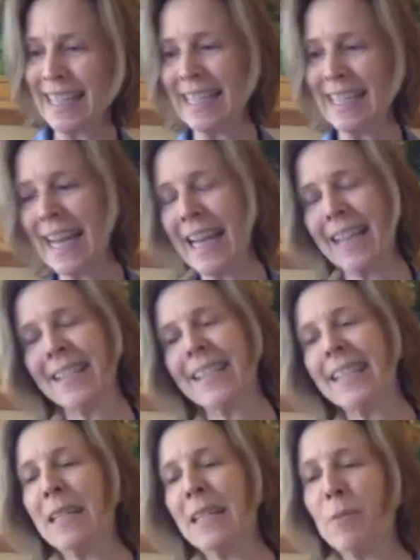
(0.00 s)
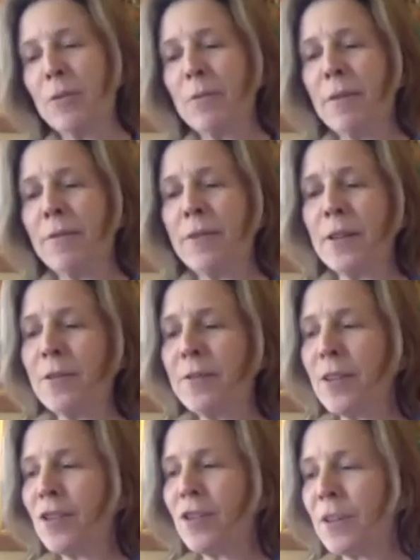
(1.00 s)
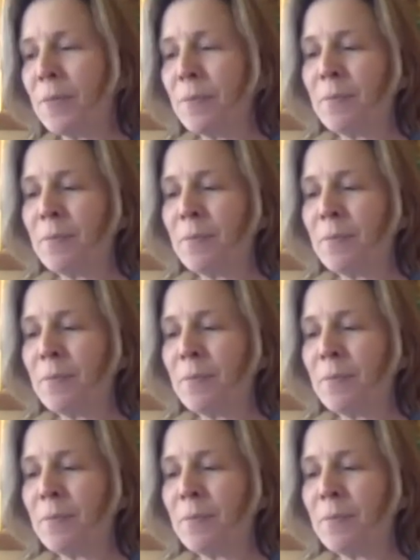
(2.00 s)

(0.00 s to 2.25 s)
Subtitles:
enhancing peripheral vision.